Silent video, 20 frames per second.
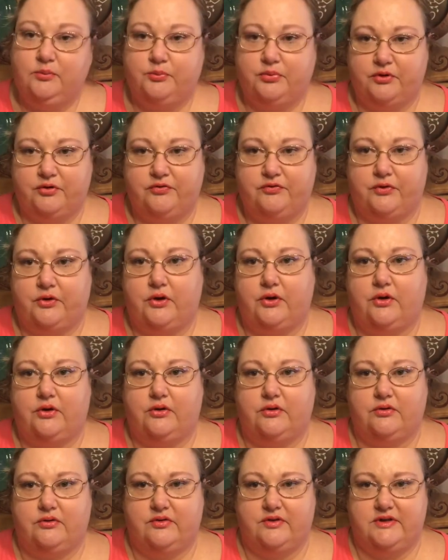
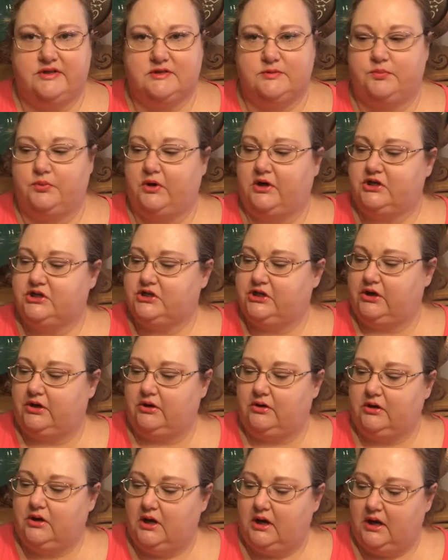prefer this brush
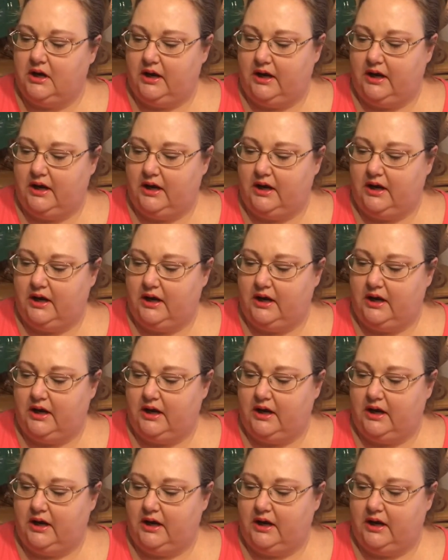here,